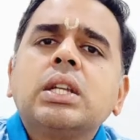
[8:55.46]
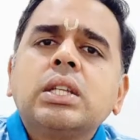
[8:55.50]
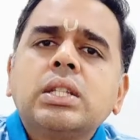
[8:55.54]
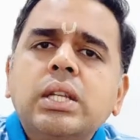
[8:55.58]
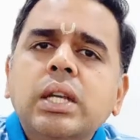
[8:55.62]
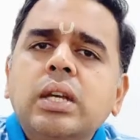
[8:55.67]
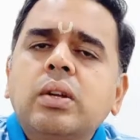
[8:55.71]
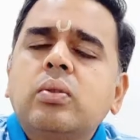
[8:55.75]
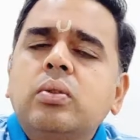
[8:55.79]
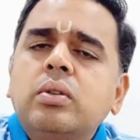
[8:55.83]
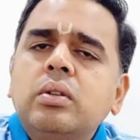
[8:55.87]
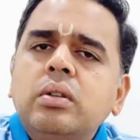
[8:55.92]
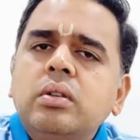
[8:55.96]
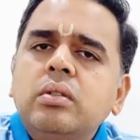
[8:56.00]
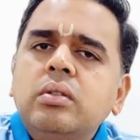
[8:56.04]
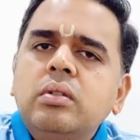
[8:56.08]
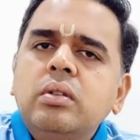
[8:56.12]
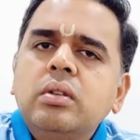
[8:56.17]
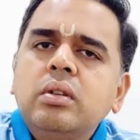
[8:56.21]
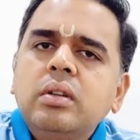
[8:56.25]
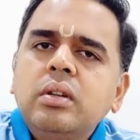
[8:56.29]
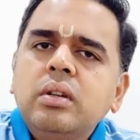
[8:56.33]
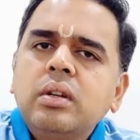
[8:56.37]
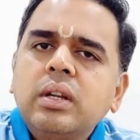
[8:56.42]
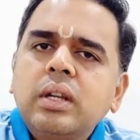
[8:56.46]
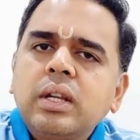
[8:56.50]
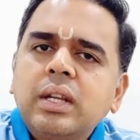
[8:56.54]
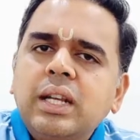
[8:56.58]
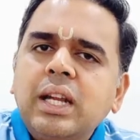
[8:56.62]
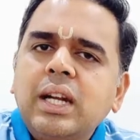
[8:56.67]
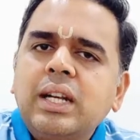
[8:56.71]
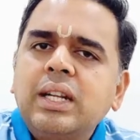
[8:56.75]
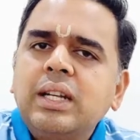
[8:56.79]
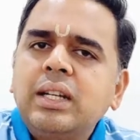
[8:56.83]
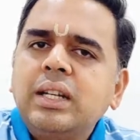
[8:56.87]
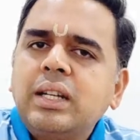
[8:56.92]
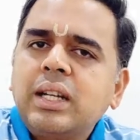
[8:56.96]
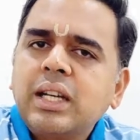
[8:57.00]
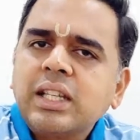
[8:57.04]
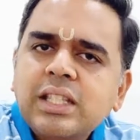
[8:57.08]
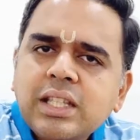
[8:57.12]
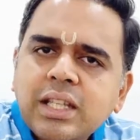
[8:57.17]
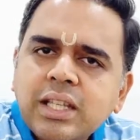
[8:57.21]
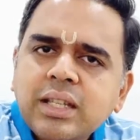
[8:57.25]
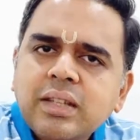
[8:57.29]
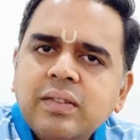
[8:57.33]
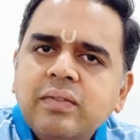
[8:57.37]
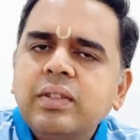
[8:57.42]
She could get in
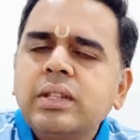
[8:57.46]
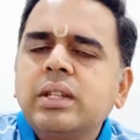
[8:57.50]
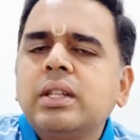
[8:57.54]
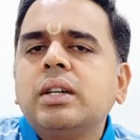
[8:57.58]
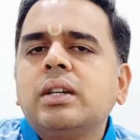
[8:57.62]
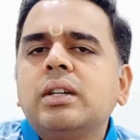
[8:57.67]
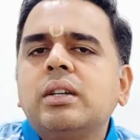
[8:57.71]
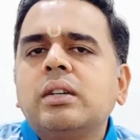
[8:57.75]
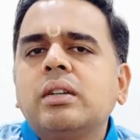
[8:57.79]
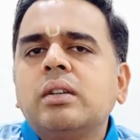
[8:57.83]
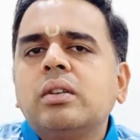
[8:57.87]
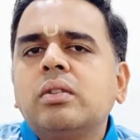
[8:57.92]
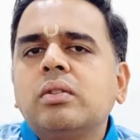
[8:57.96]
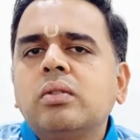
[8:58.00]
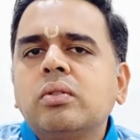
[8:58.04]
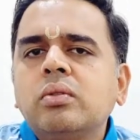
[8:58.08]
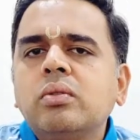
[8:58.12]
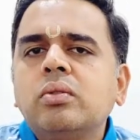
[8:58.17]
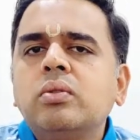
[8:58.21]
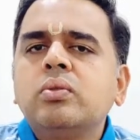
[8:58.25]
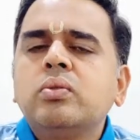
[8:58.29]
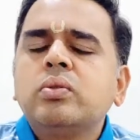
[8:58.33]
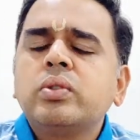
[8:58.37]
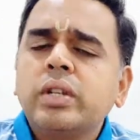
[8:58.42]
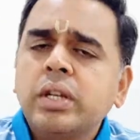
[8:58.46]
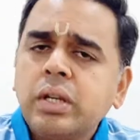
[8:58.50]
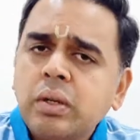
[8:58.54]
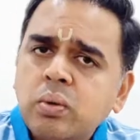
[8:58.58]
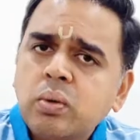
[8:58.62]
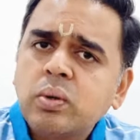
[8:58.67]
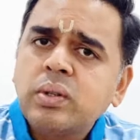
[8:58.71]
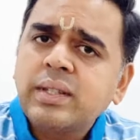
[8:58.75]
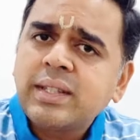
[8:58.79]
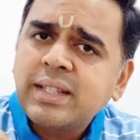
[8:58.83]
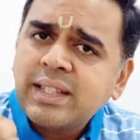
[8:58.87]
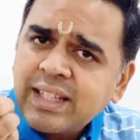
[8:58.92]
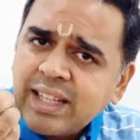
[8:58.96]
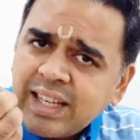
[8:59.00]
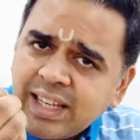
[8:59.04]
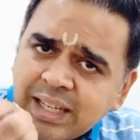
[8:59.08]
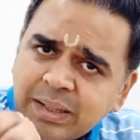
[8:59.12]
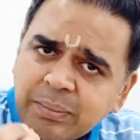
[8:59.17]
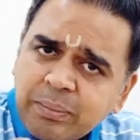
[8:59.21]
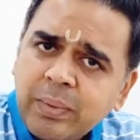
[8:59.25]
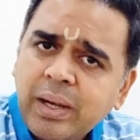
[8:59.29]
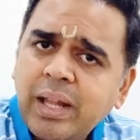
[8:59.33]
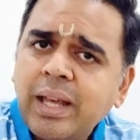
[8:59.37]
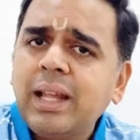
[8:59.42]
touch with her guru, she could see
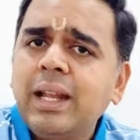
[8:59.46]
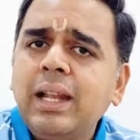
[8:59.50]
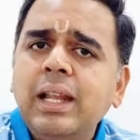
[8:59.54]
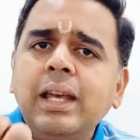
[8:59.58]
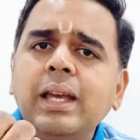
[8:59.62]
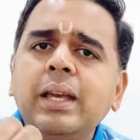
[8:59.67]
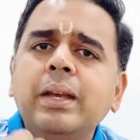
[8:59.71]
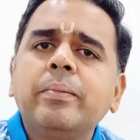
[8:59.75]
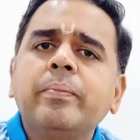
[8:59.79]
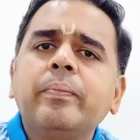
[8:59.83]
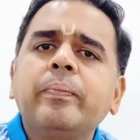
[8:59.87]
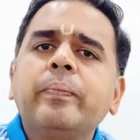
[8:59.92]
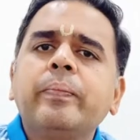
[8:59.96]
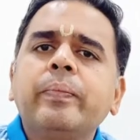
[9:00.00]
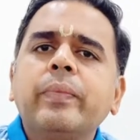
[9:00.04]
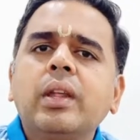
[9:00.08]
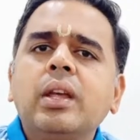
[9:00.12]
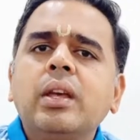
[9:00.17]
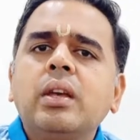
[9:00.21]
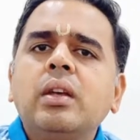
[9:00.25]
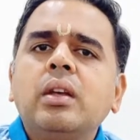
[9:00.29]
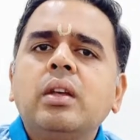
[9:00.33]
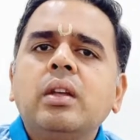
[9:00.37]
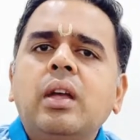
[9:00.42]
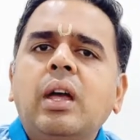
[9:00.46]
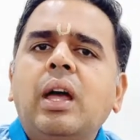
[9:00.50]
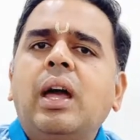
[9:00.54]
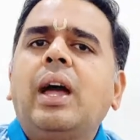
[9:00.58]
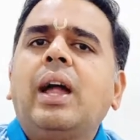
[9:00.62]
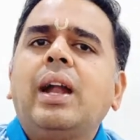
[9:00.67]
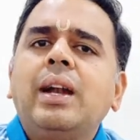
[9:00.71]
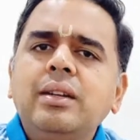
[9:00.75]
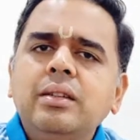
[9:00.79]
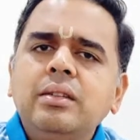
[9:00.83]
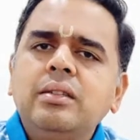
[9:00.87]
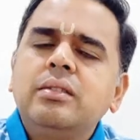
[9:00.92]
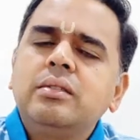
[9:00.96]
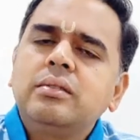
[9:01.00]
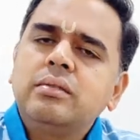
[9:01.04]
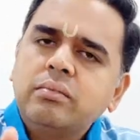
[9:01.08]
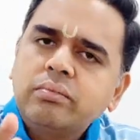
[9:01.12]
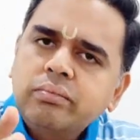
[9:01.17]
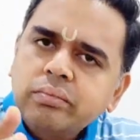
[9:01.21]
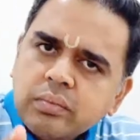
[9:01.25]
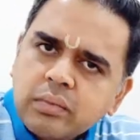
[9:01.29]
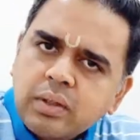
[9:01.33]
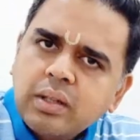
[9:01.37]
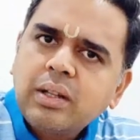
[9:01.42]
him daily, and
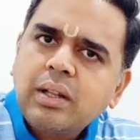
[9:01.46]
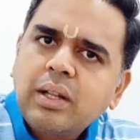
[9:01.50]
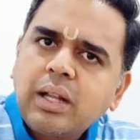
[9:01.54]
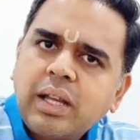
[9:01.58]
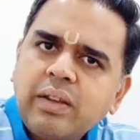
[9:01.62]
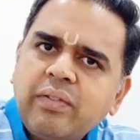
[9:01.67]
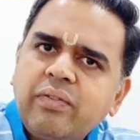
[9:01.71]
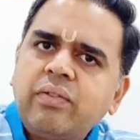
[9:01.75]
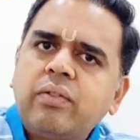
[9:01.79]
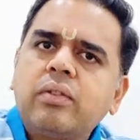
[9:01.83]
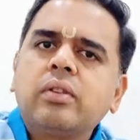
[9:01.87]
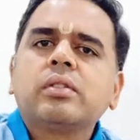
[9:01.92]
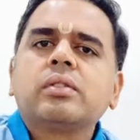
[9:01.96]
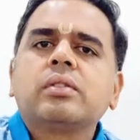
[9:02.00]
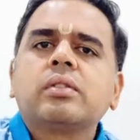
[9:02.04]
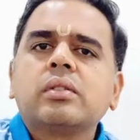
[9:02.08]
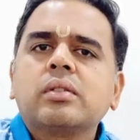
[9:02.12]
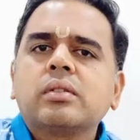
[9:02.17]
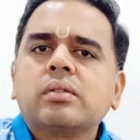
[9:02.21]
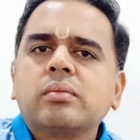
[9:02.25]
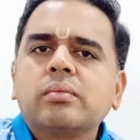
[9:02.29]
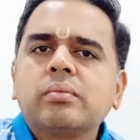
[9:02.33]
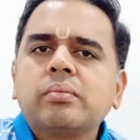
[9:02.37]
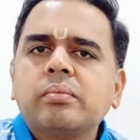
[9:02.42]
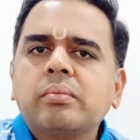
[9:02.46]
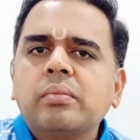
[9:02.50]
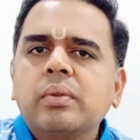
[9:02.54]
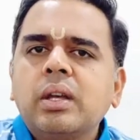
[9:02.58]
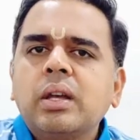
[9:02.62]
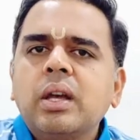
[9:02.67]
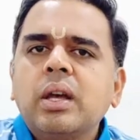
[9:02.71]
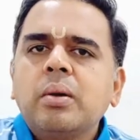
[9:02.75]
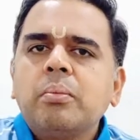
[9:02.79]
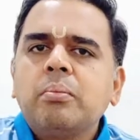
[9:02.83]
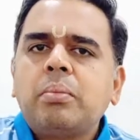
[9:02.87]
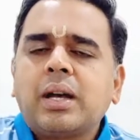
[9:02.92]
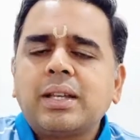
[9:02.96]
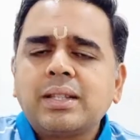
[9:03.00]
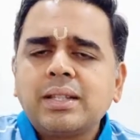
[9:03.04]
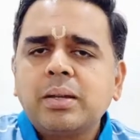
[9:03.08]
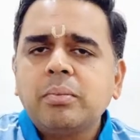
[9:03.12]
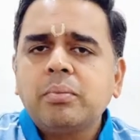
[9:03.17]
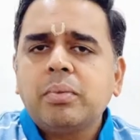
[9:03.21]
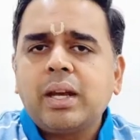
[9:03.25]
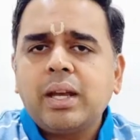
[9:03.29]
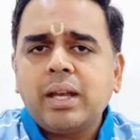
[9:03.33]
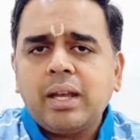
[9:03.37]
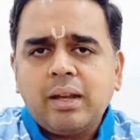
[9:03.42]
life was
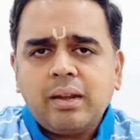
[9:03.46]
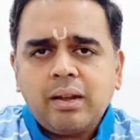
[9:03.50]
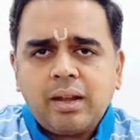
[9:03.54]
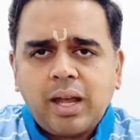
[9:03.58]
passing by